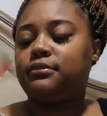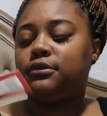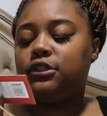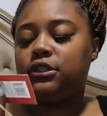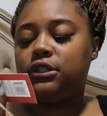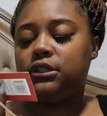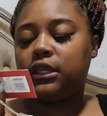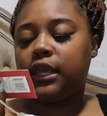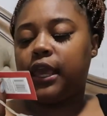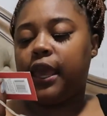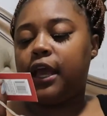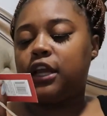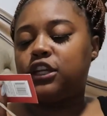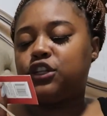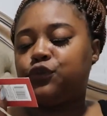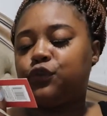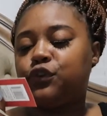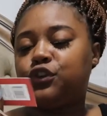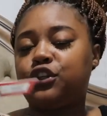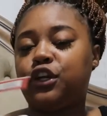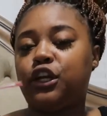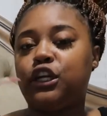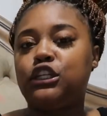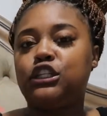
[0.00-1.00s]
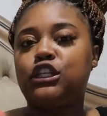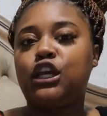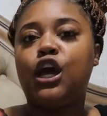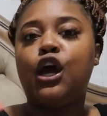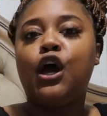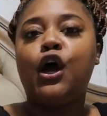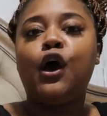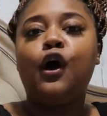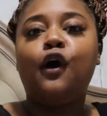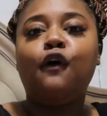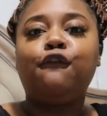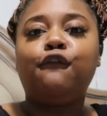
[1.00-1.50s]
just casual shirts
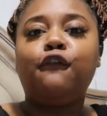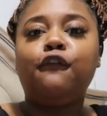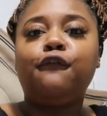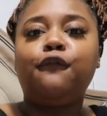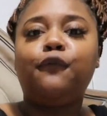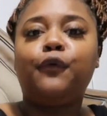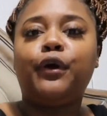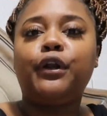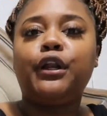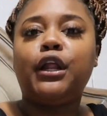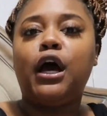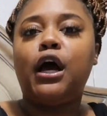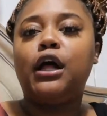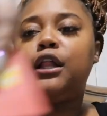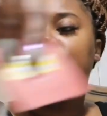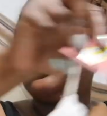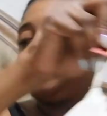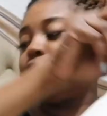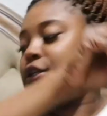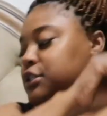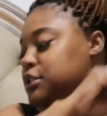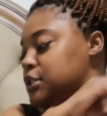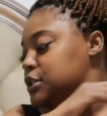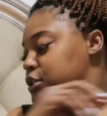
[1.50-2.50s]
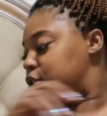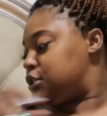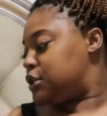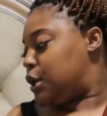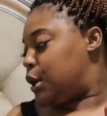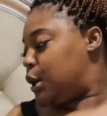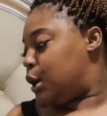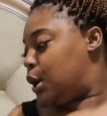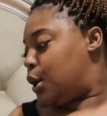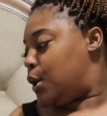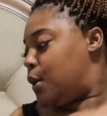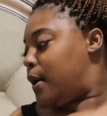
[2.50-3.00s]
for $4,
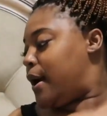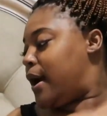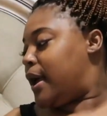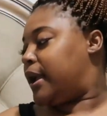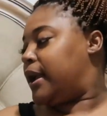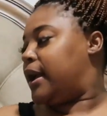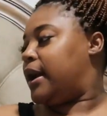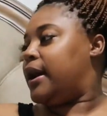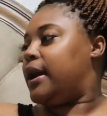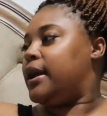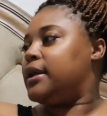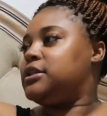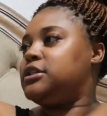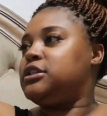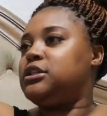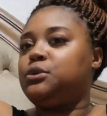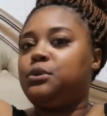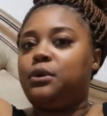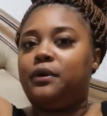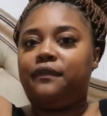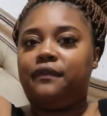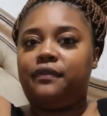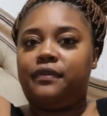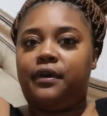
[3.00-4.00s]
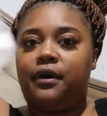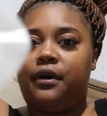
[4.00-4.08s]
so I got two of